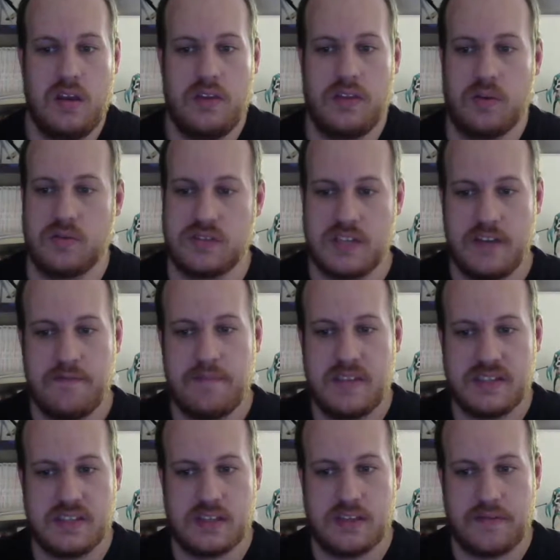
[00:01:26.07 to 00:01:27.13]
There was
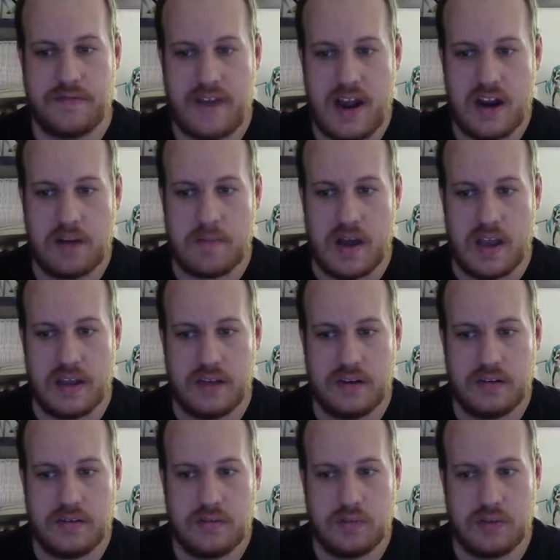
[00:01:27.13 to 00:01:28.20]
niv-mizzet the
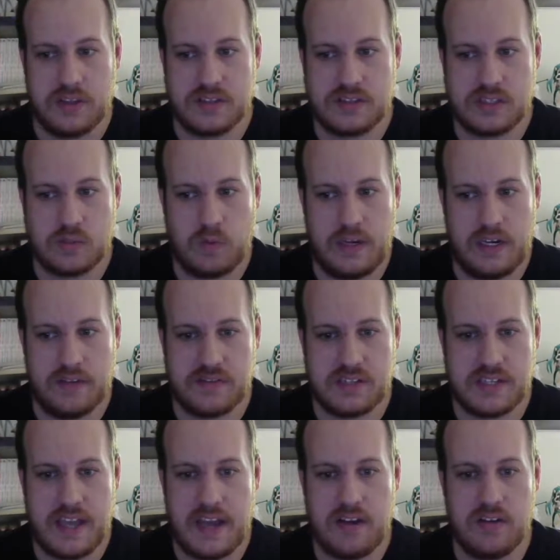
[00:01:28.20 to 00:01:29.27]
Firemind with its suite of
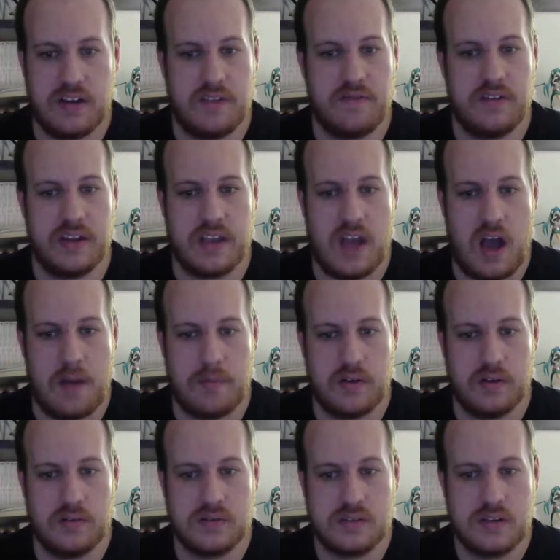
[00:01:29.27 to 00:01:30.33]
standard infinite
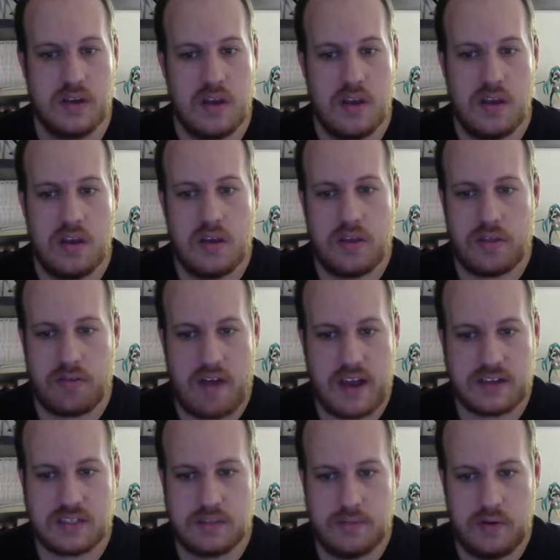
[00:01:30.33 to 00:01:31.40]
combos,
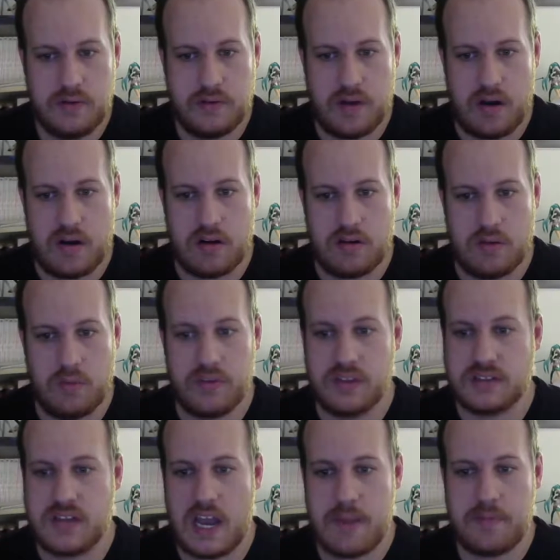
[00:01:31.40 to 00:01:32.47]
Thraxamundar with
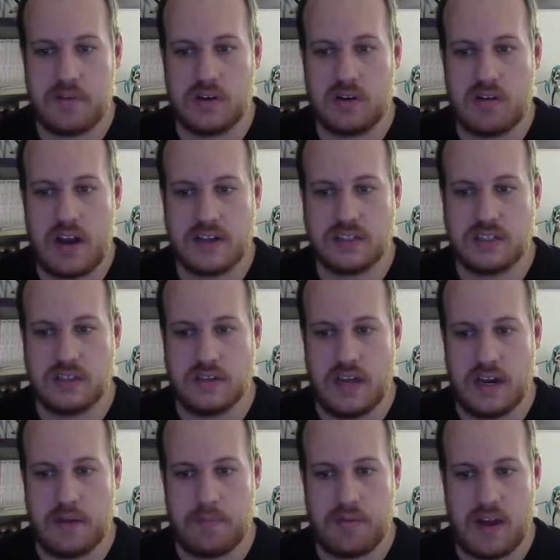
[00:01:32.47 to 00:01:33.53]
its hyper-aggression
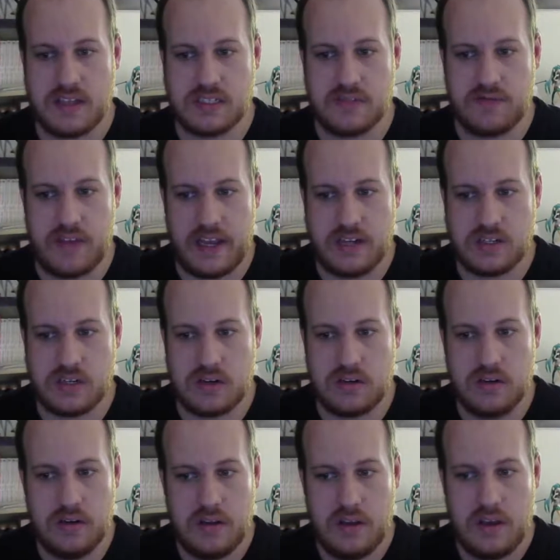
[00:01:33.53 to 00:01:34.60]
and oppressive nature,
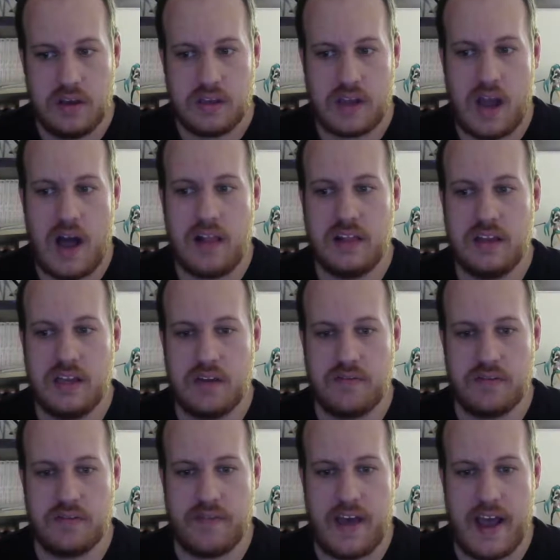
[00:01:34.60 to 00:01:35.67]
Kali of
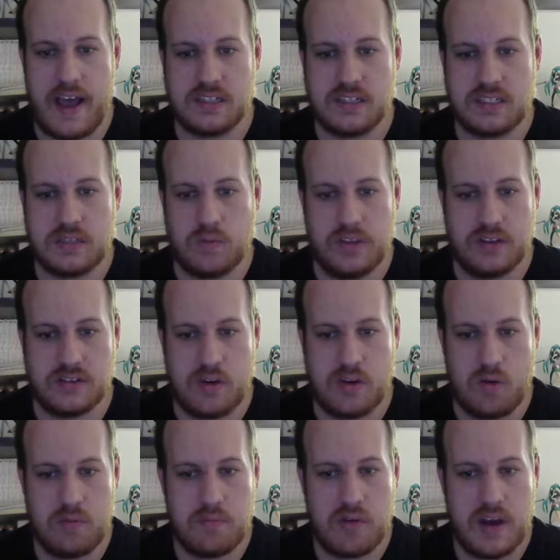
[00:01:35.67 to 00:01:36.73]
the Vast with its
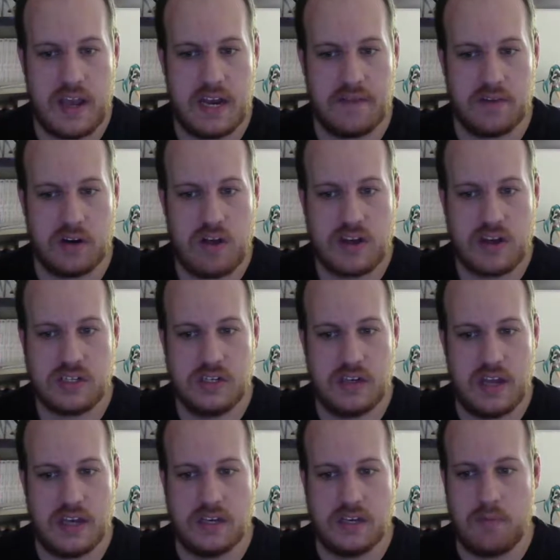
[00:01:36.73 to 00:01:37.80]
own brand of
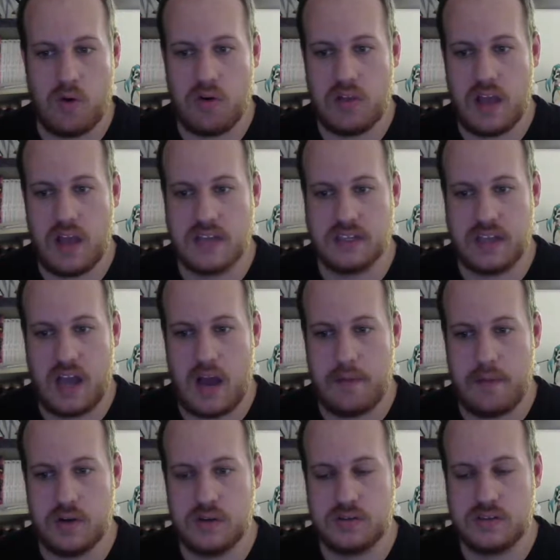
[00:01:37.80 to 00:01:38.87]
aggression and demoralizing
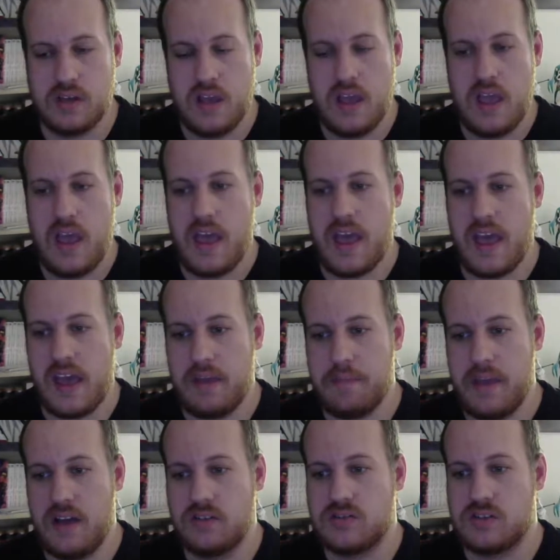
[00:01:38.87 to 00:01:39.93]
combos, and
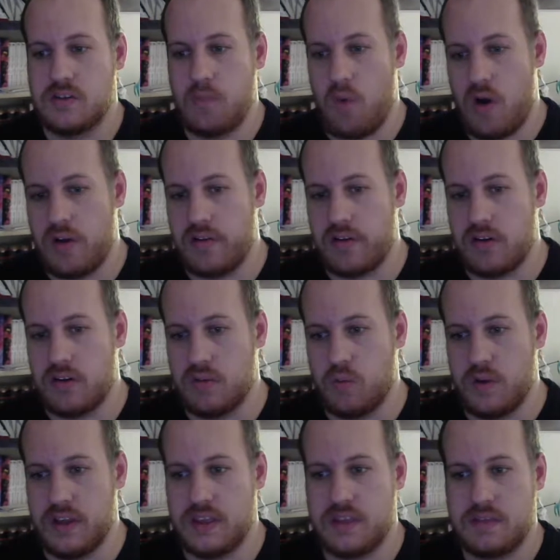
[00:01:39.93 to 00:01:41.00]
Maelstrom Wanderer
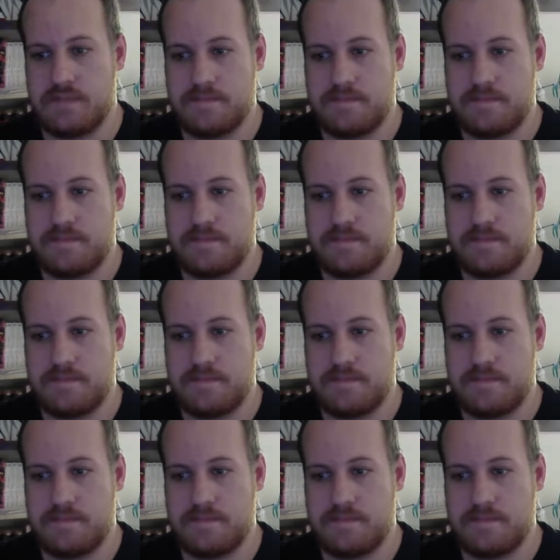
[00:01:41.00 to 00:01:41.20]
with,